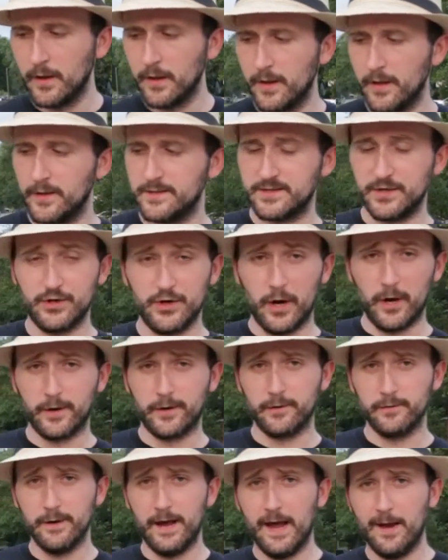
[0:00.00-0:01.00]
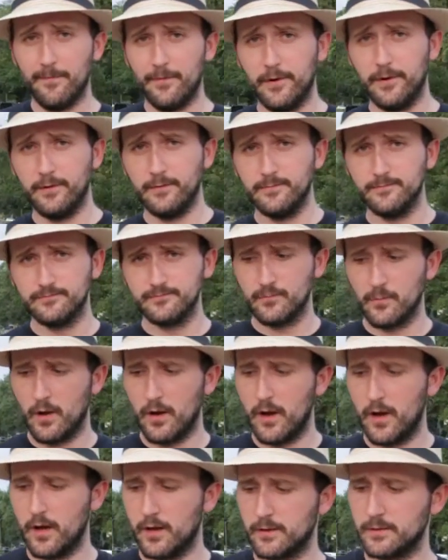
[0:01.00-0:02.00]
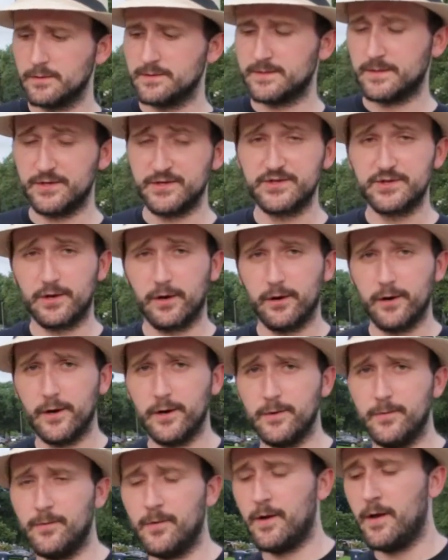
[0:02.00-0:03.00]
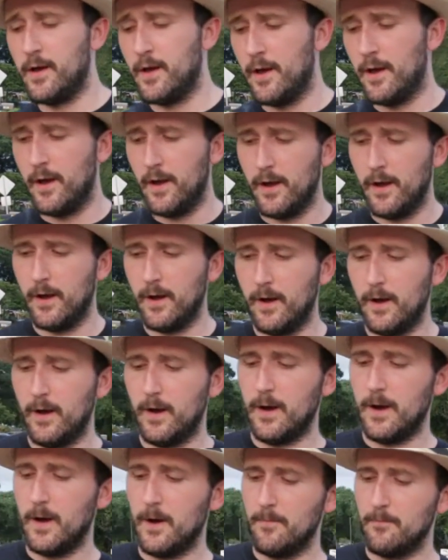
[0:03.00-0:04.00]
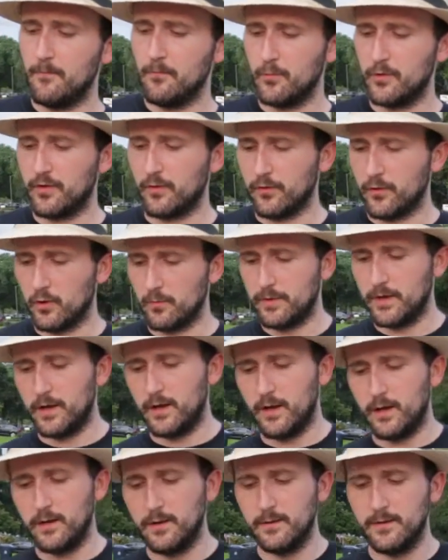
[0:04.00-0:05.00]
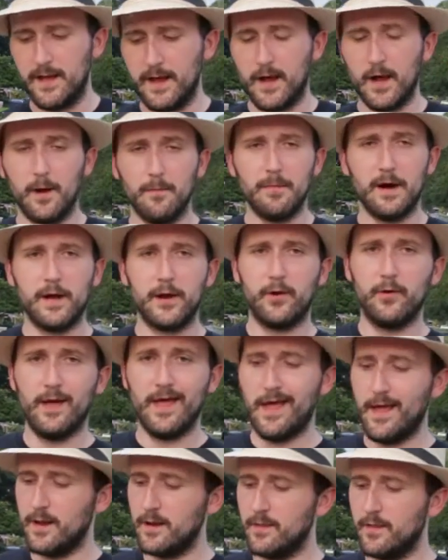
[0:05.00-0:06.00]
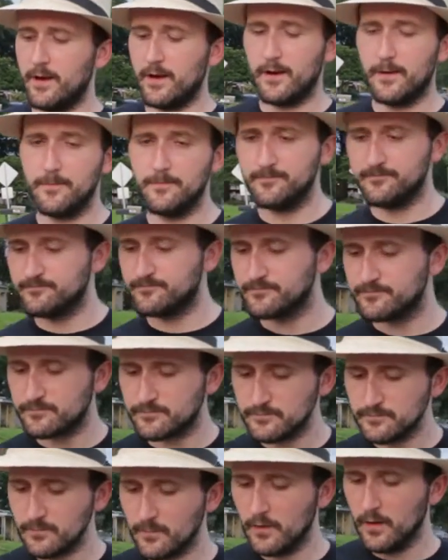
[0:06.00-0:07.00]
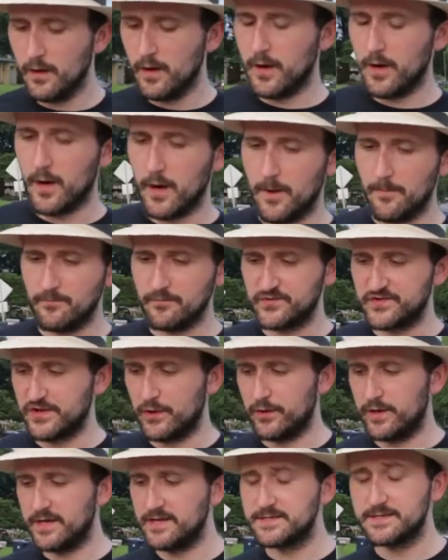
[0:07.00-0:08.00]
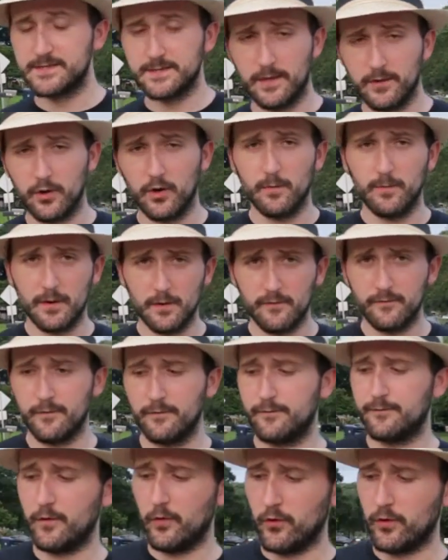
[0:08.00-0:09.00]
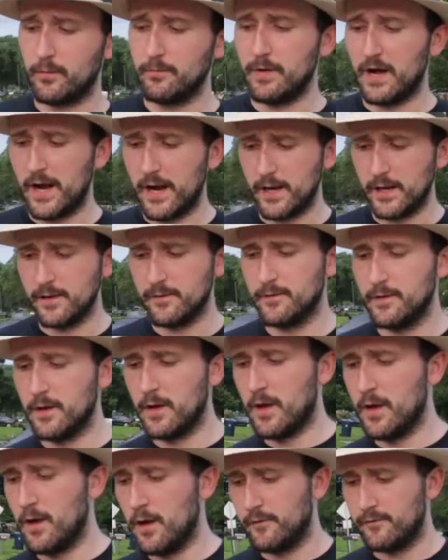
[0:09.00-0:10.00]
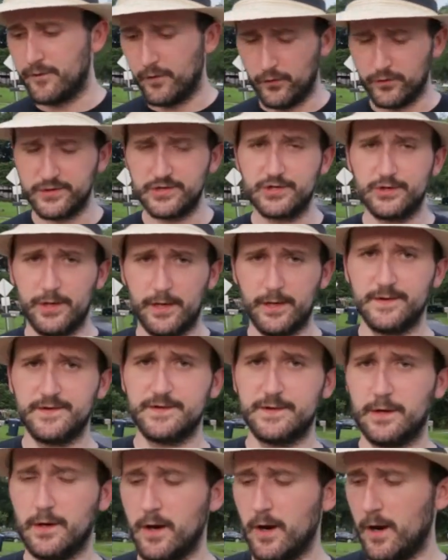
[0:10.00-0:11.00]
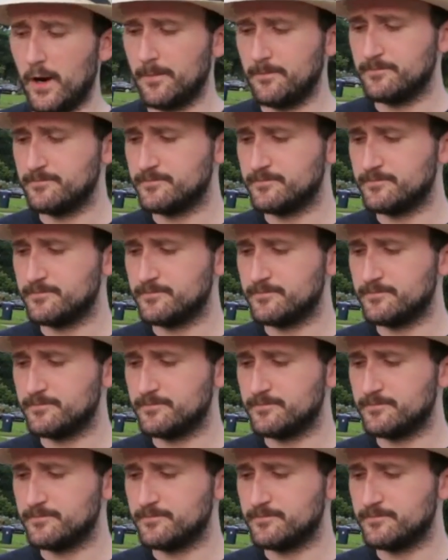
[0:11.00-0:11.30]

It's a darker wrapper. It's an Oscuro with a little bit of that Habano end there. So it is a little bit of a fuller body, fuller strength cigar.